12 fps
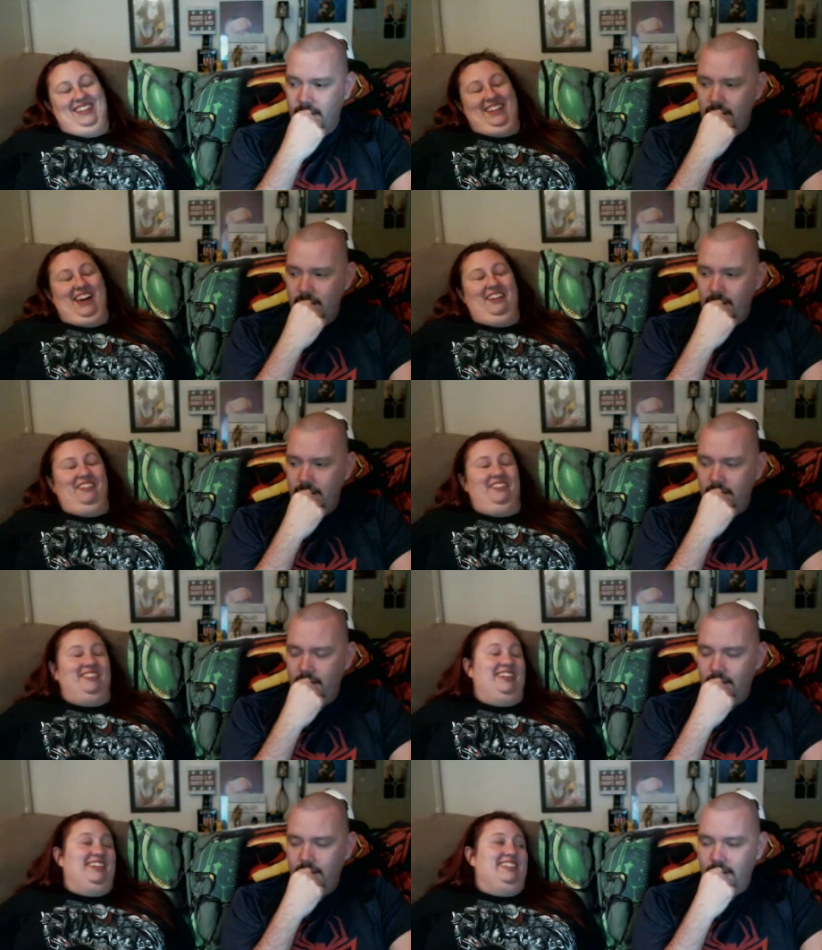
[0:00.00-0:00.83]
Speaker 1: I
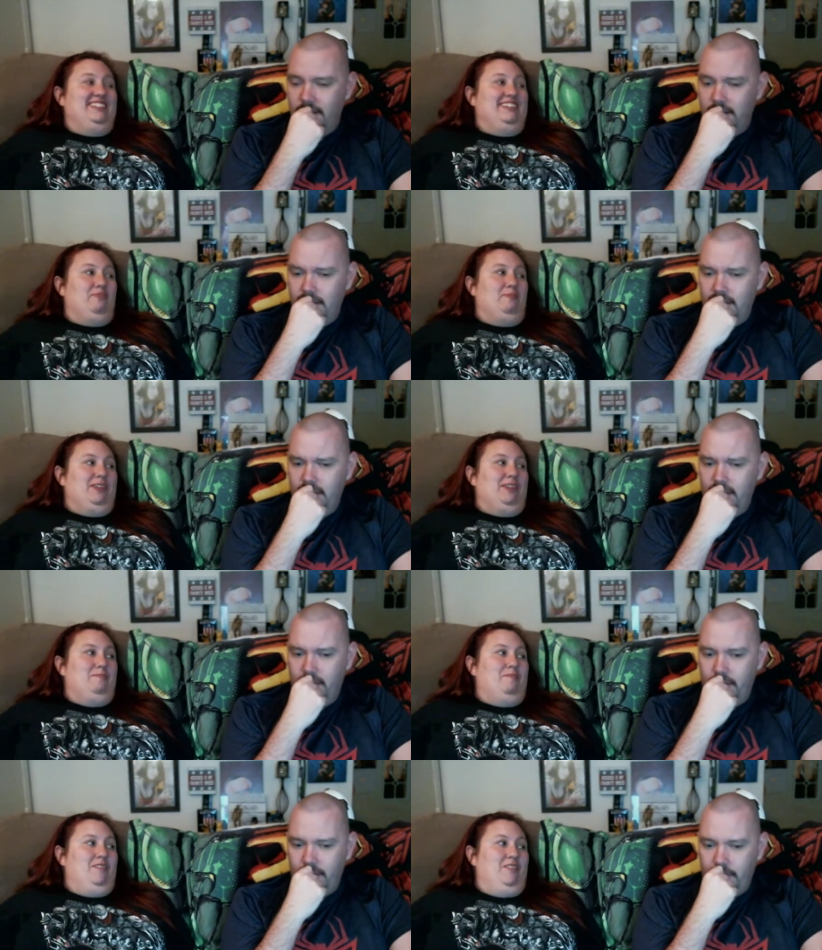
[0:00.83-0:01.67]
don't think he's ever
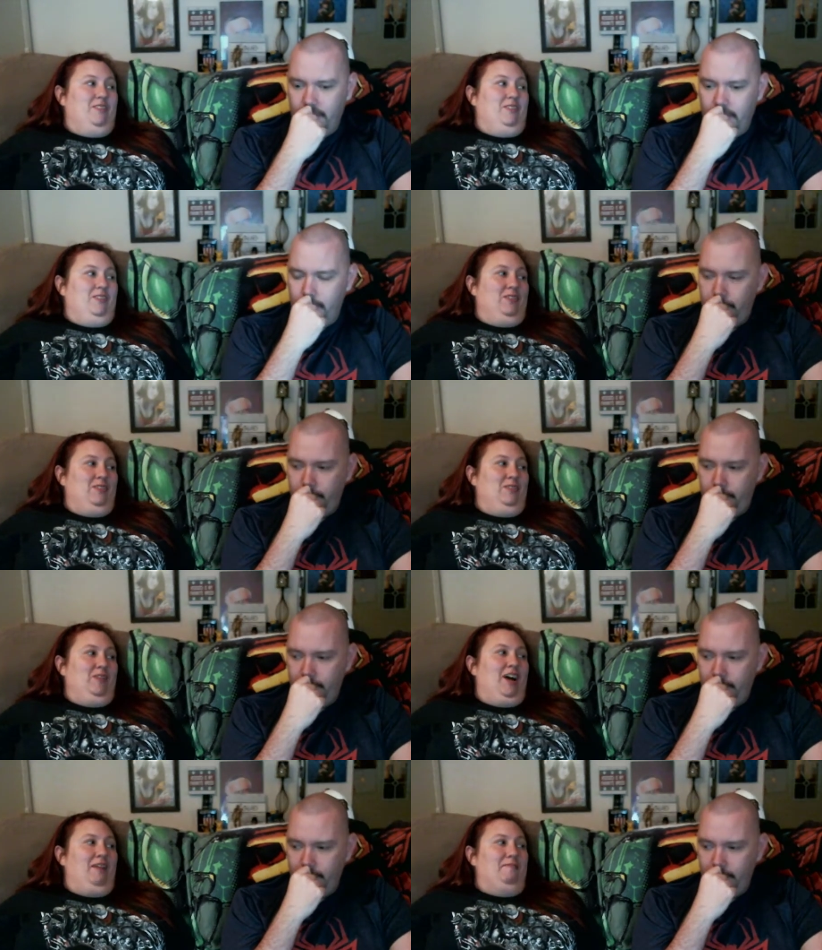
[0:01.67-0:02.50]
been
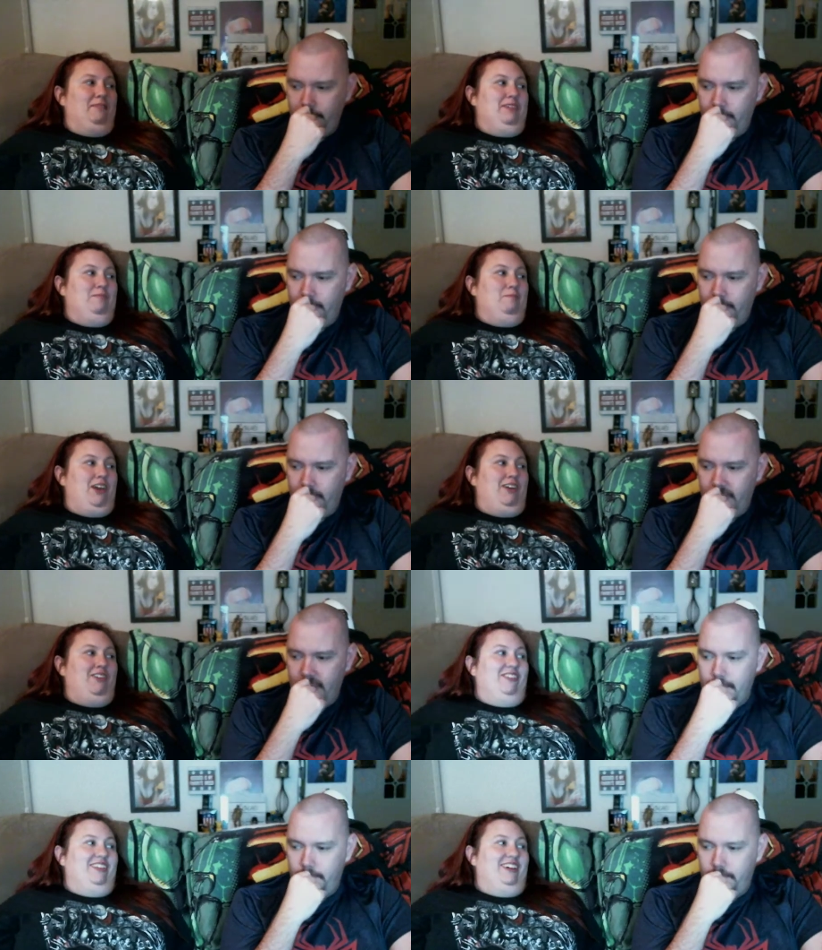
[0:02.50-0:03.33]
time been
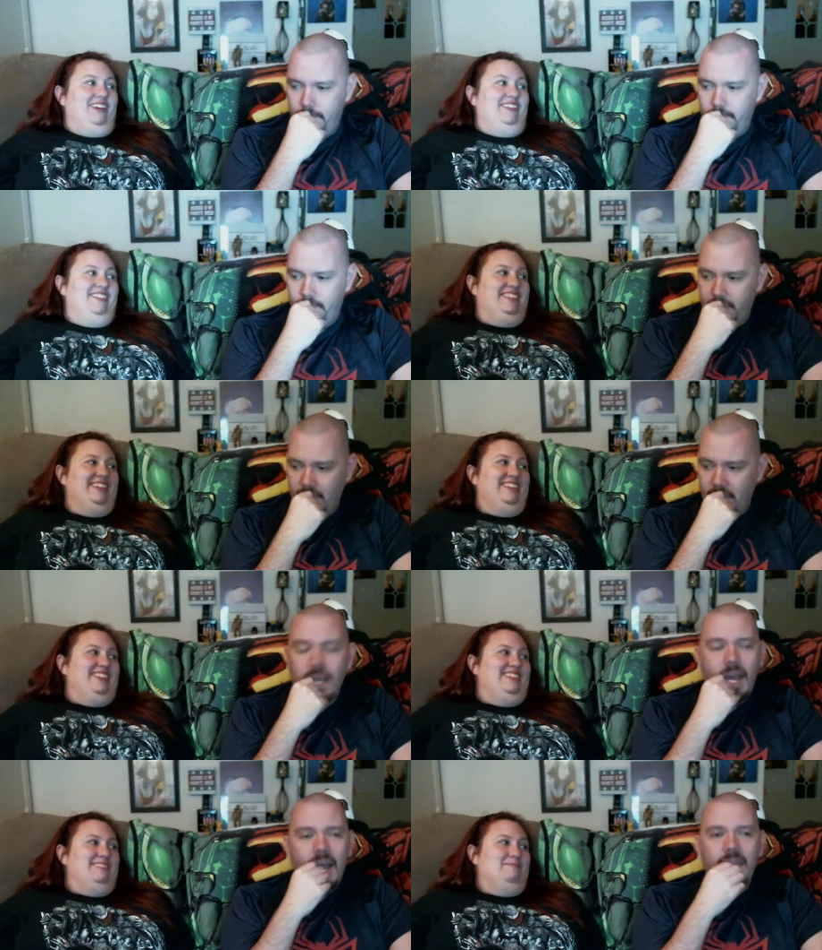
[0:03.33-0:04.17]
impaled.
Speaker 2: I don't
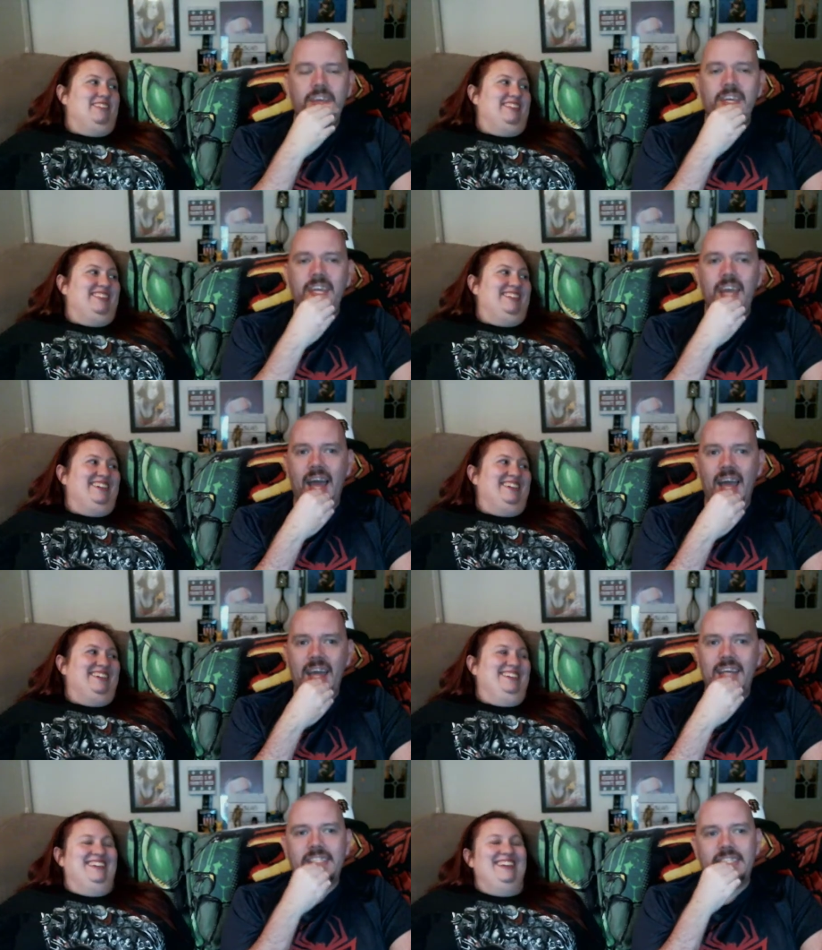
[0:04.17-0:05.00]
think that's. I think he
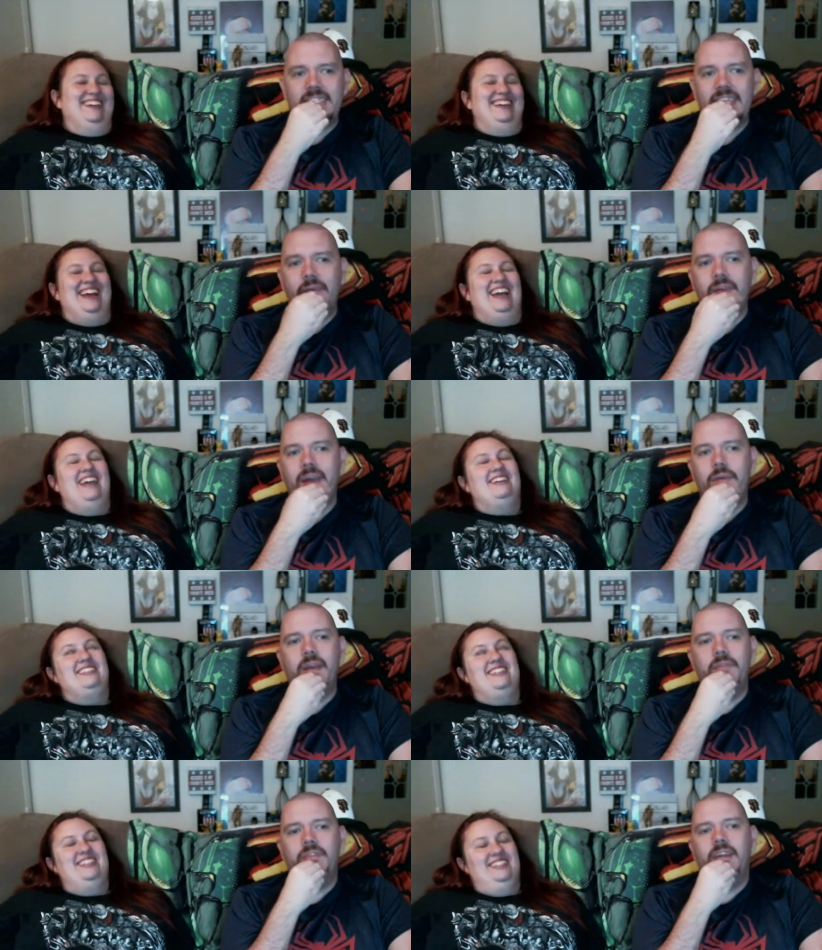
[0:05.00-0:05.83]
has. I would, I
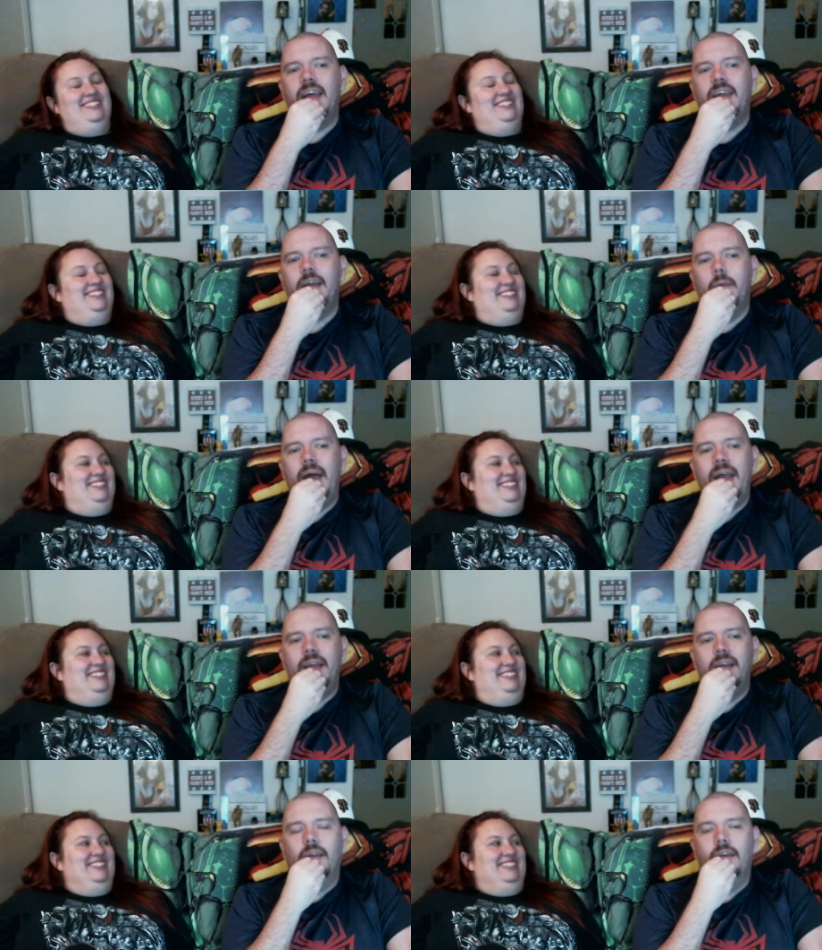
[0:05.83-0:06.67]
would have to like go
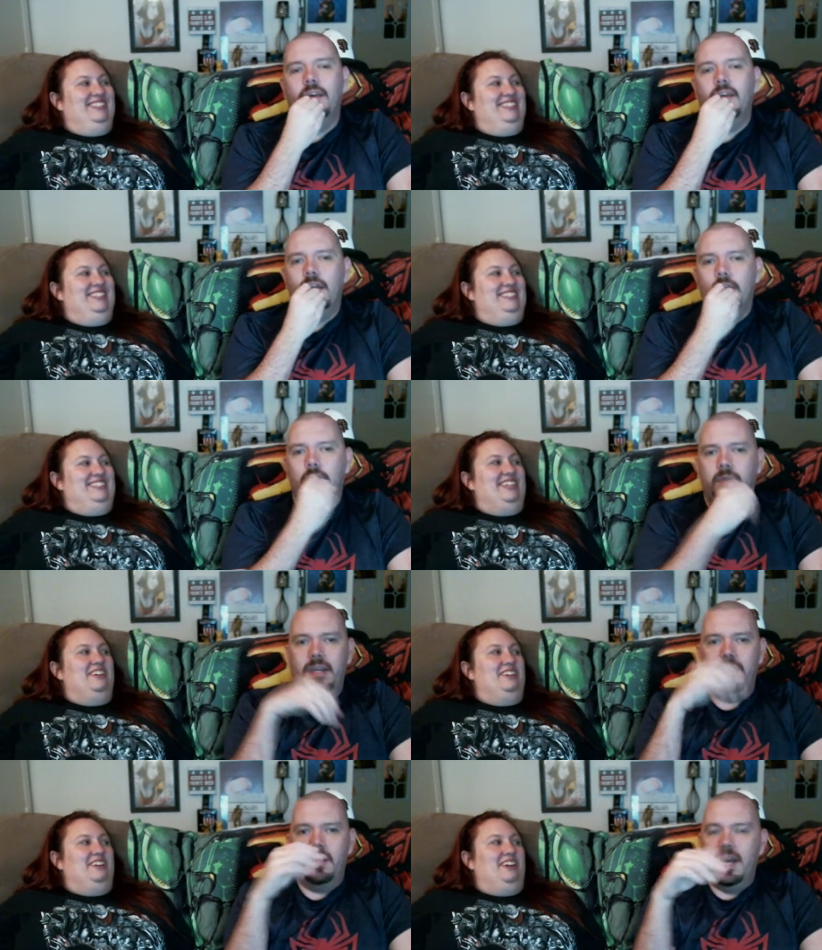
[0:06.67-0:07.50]
back and look.
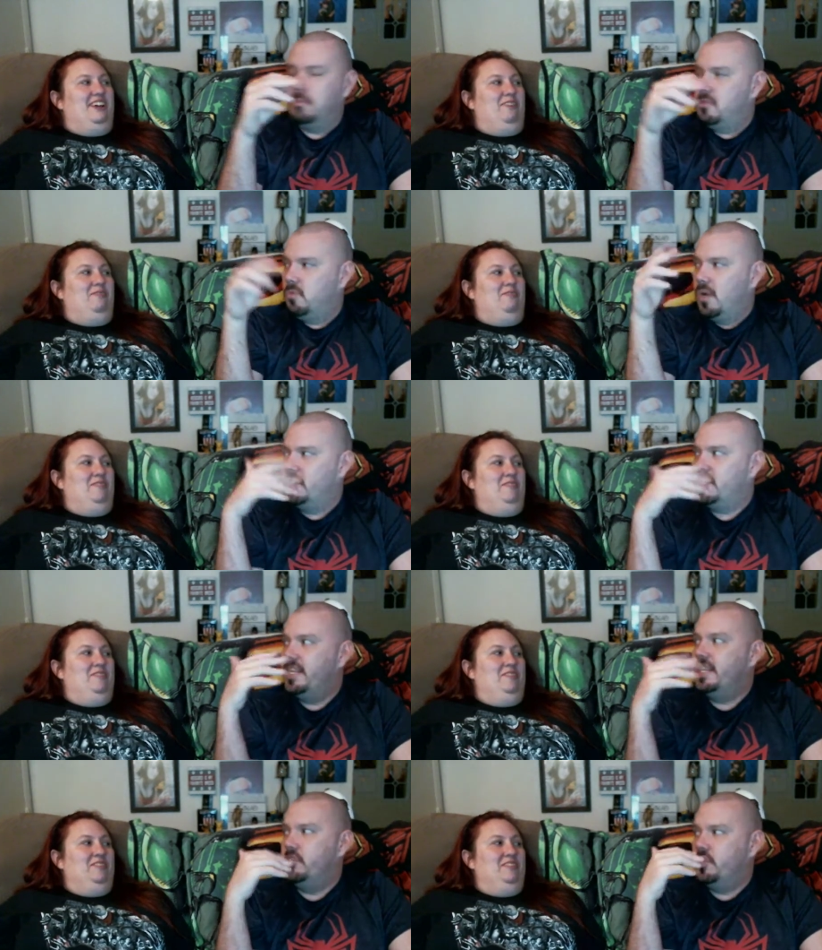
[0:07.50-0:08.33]
Like, Rick Grimes' oh.
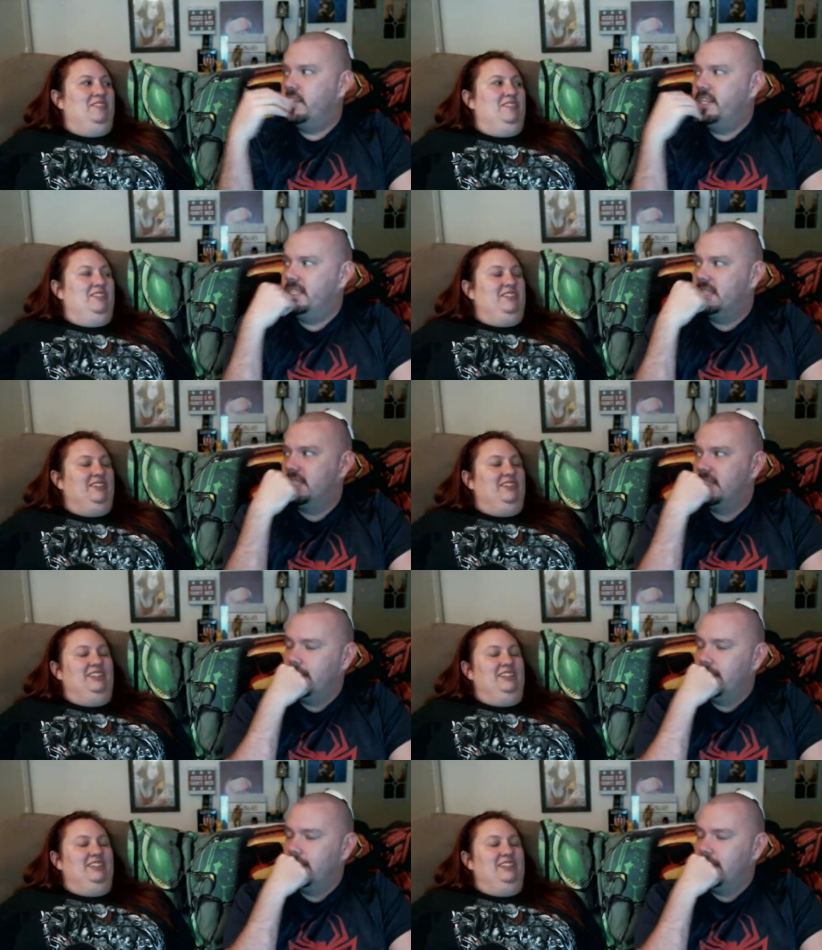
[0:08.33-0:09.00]
worst injuries.